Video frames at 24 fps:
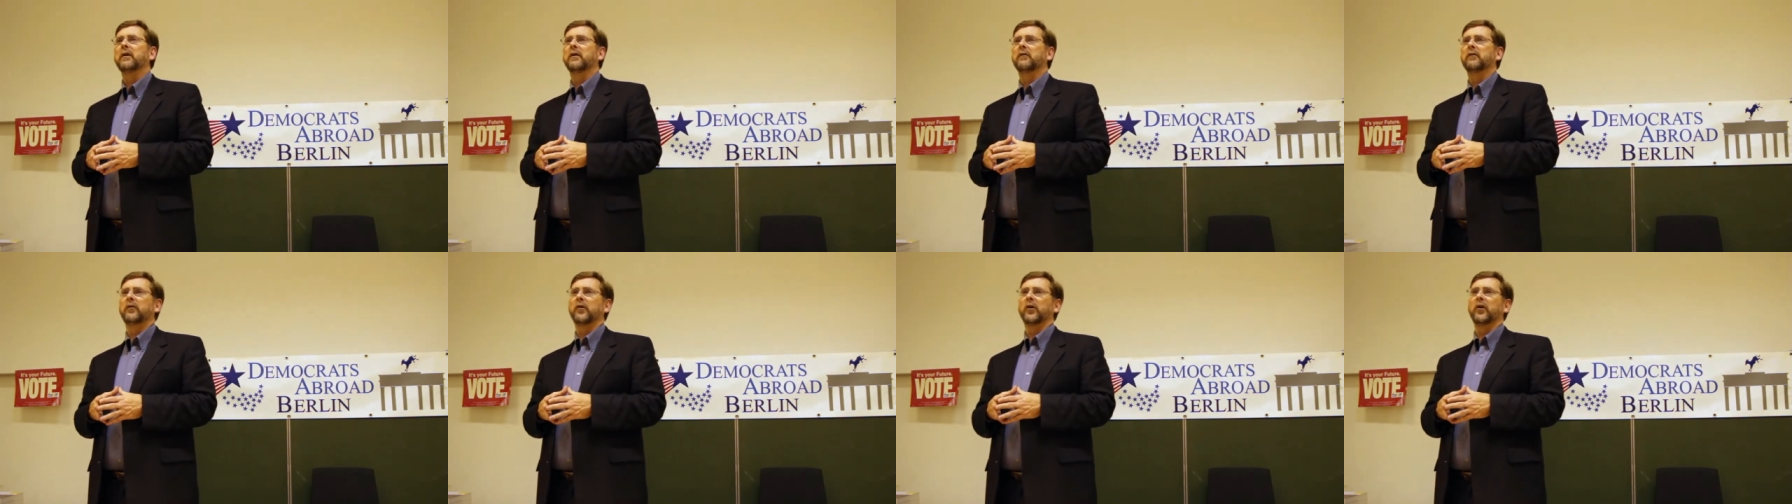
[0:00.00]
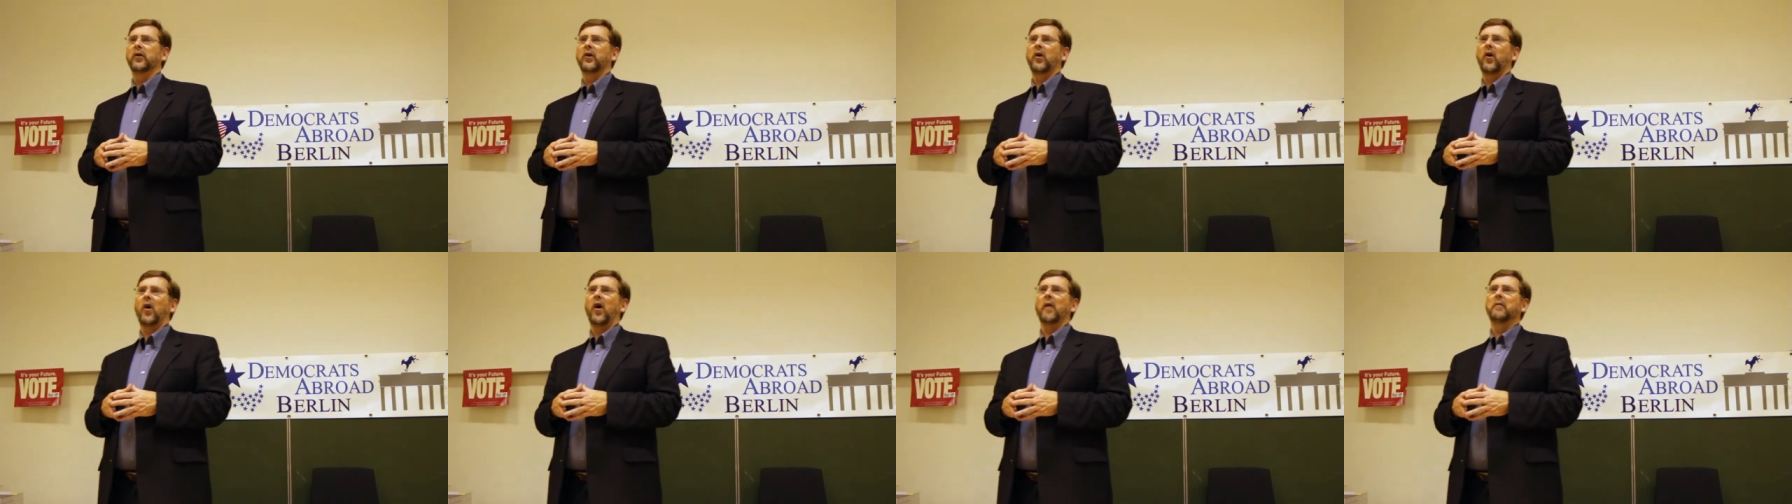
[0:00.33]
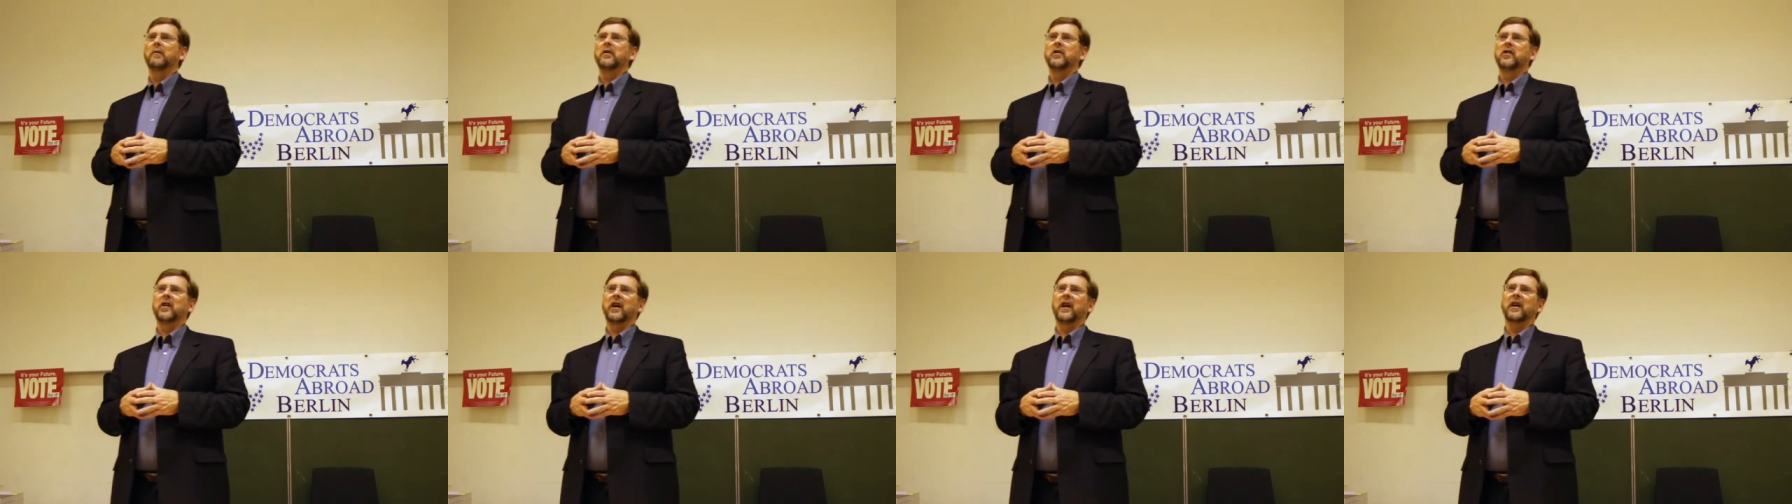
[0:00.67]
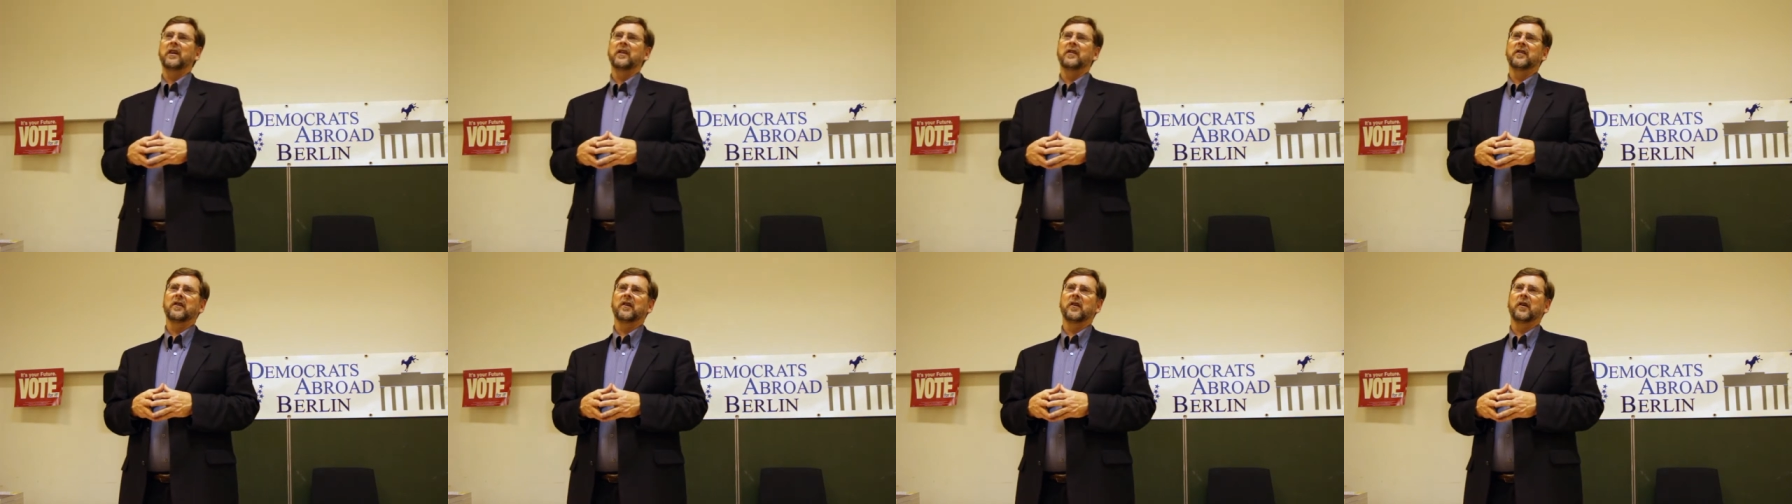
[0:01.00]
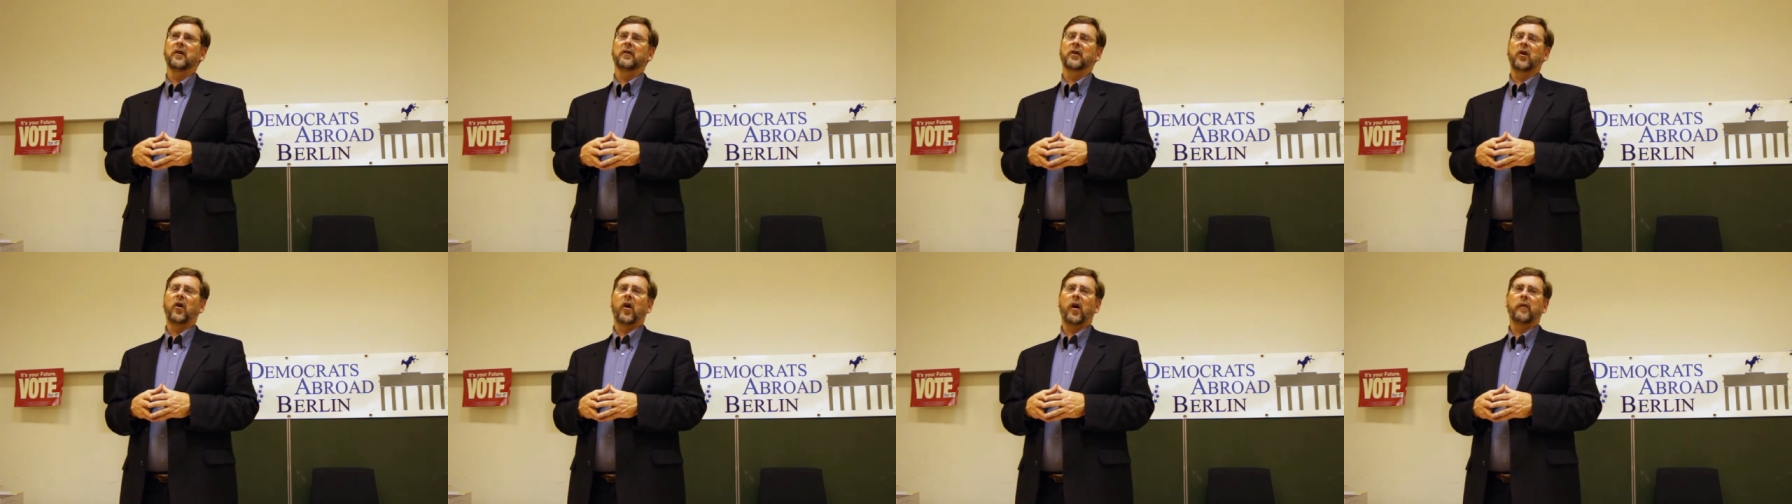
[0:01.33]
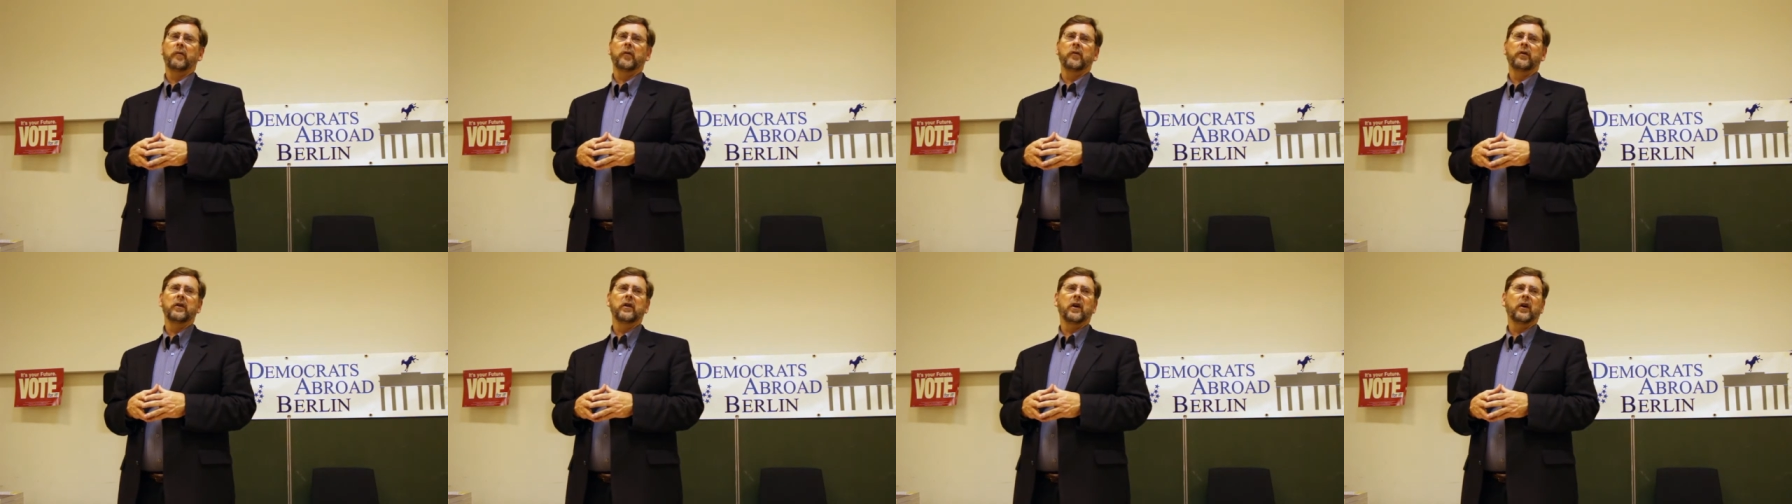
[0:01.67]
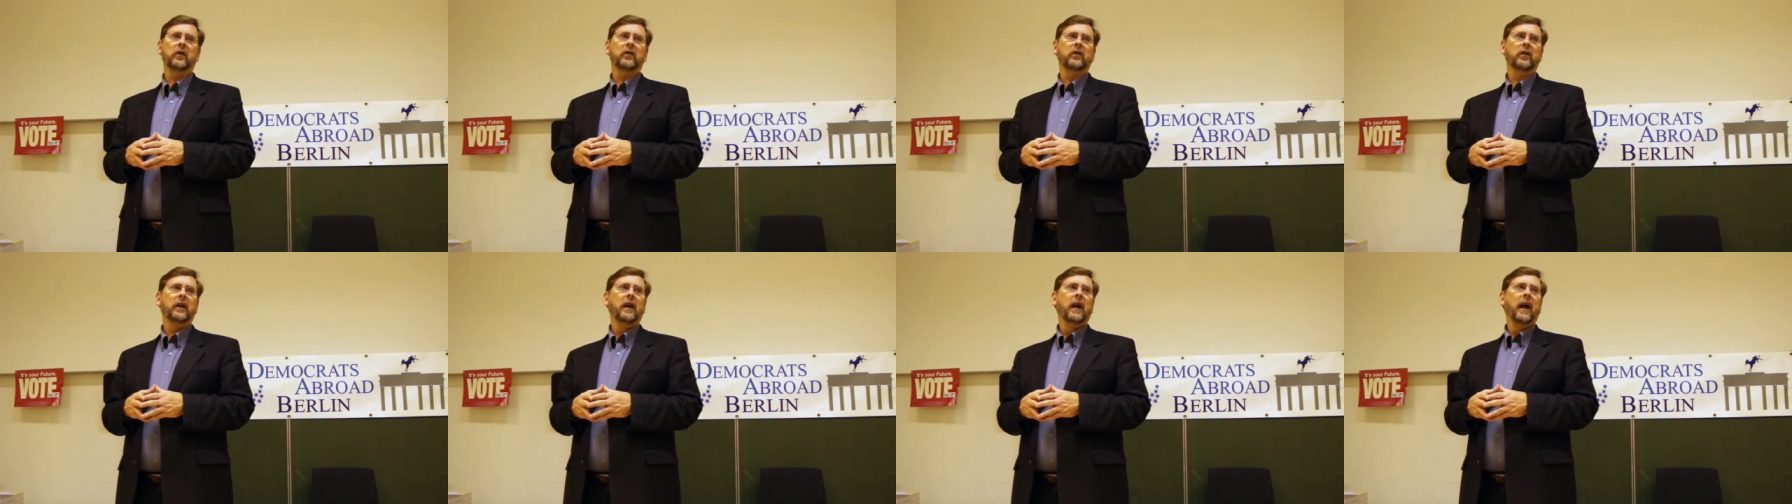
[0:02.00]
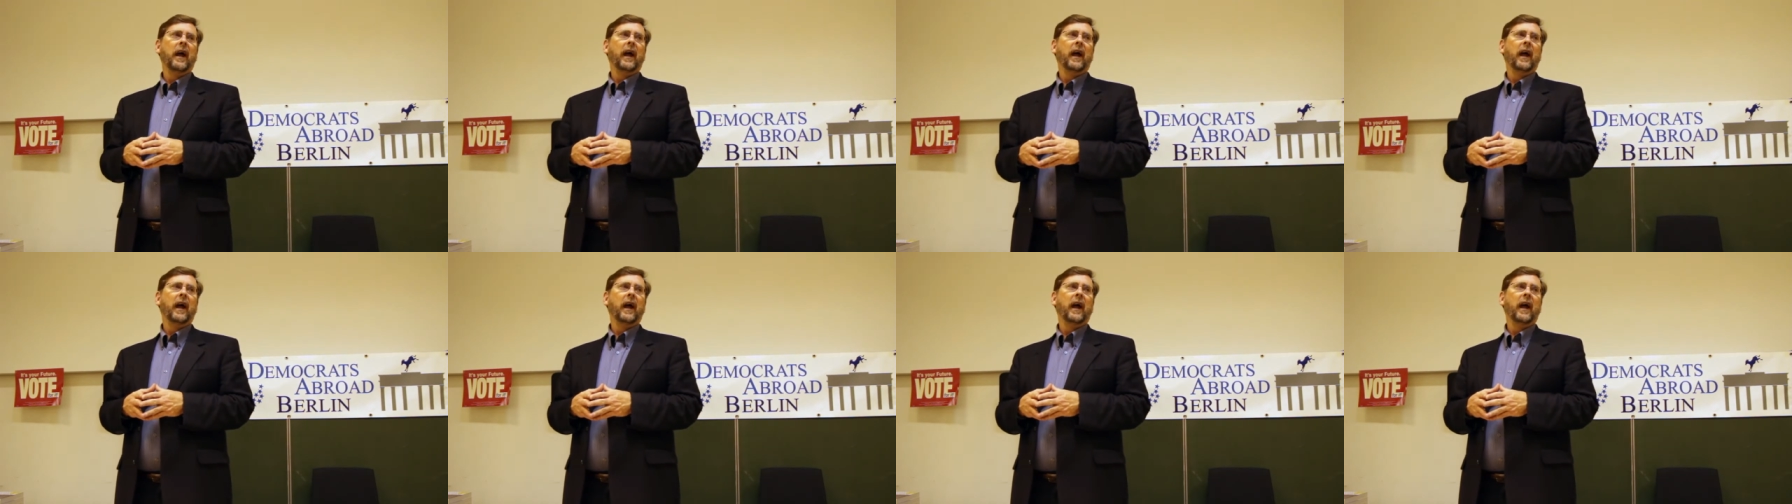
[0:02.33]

for carbon change, uh, carbon reduction.